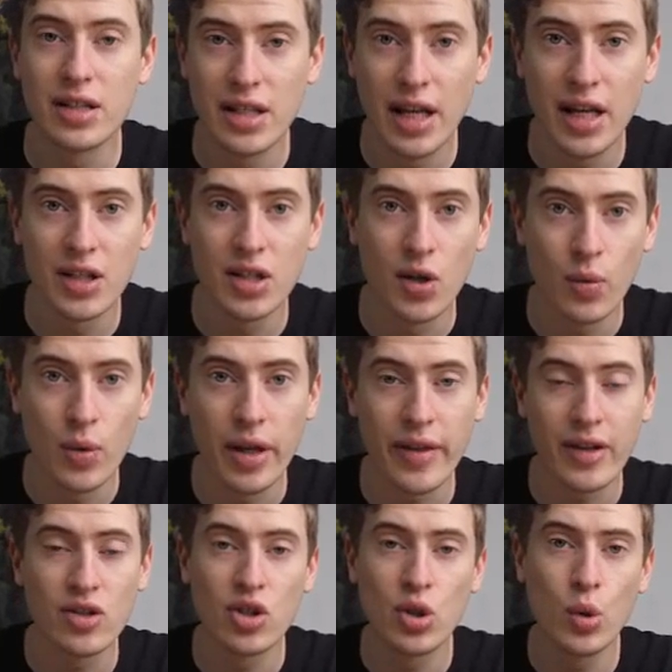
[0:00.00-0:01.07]
days a week,
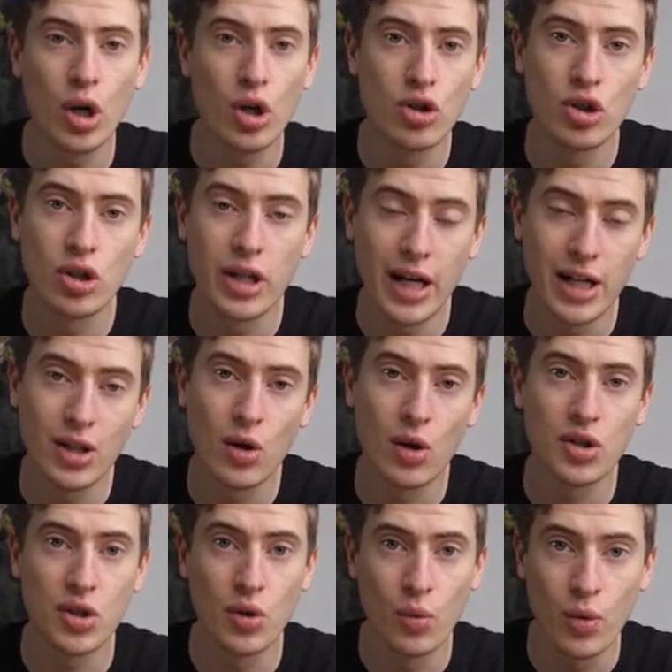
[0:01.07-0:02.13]
that's $210 a
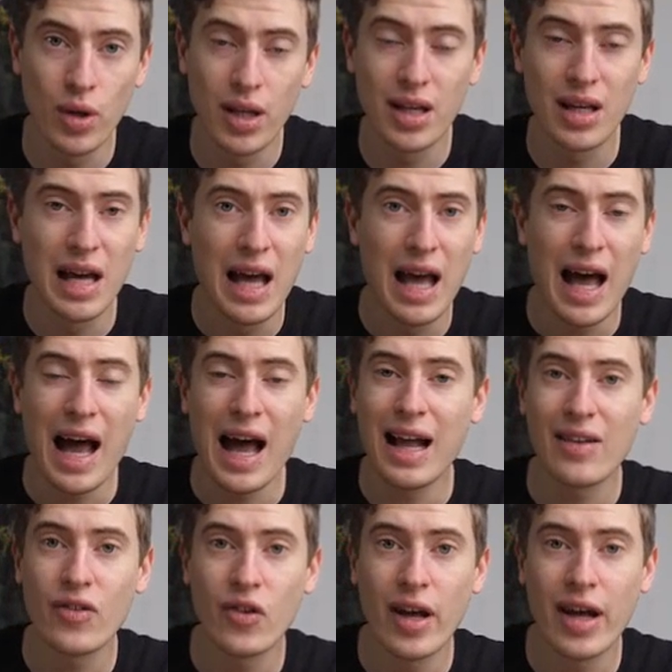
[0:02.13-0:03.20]
week,
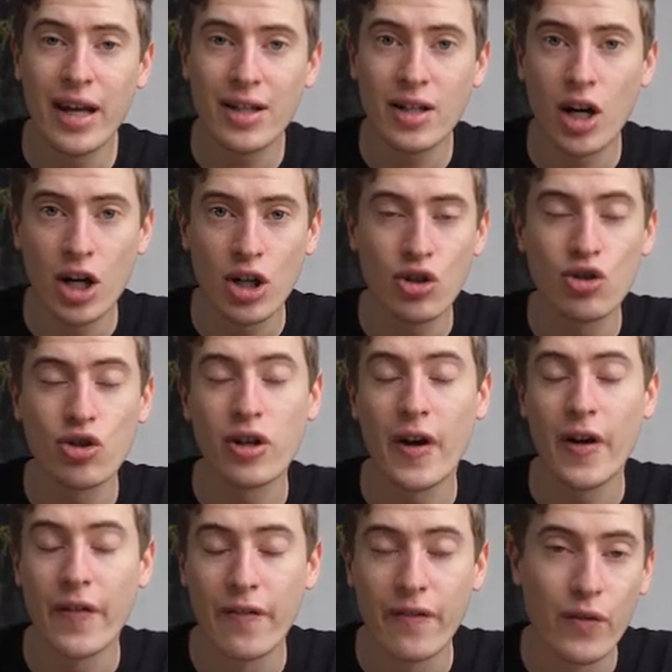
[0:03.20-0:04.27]
and
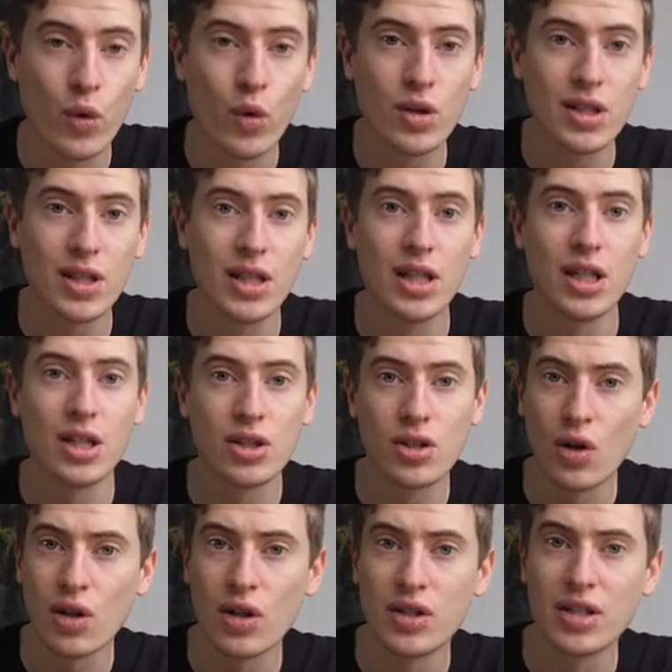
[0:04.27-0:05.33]

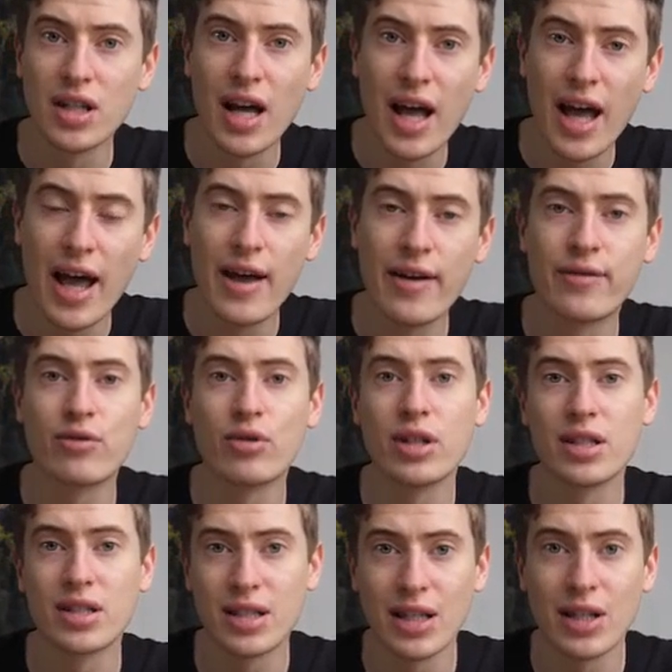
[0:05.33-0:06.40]
$840 every
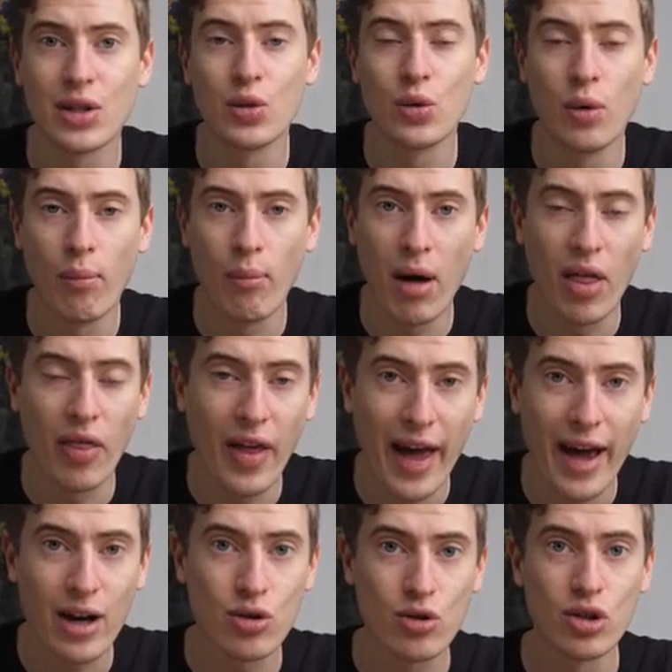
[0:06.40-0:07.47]
single month
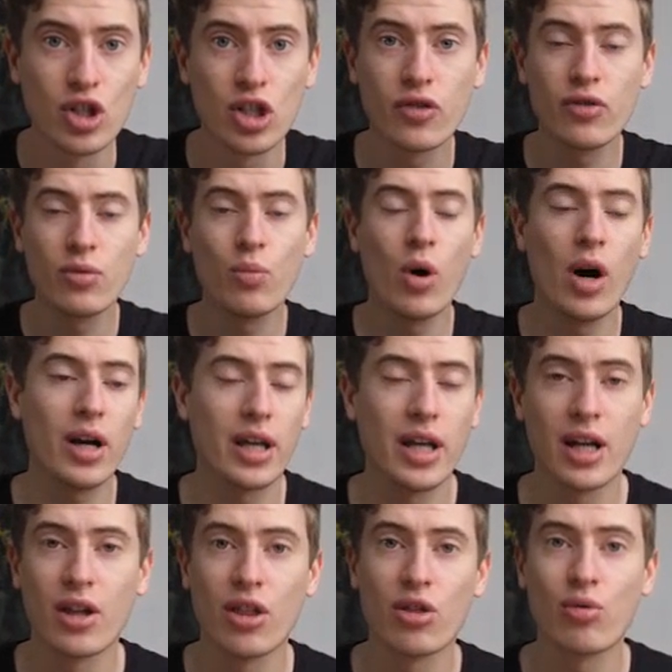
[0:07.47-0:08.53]
extra, just from
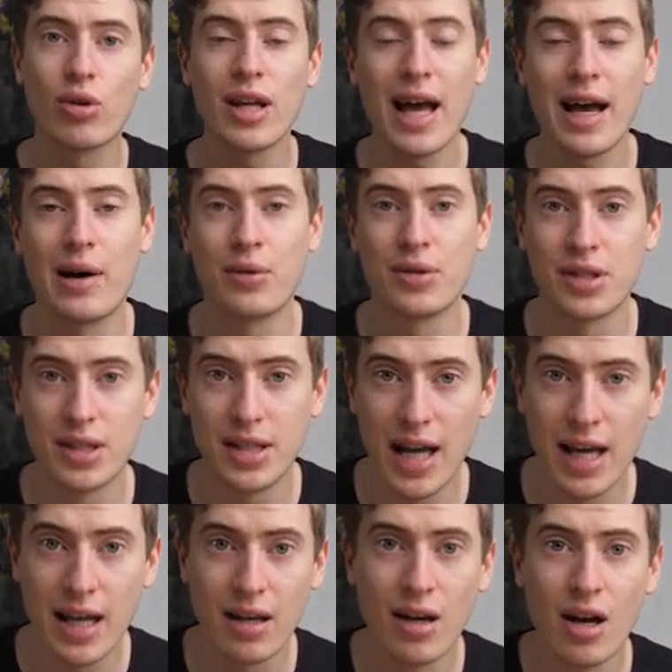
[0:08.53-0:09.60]
working 3 hours a day,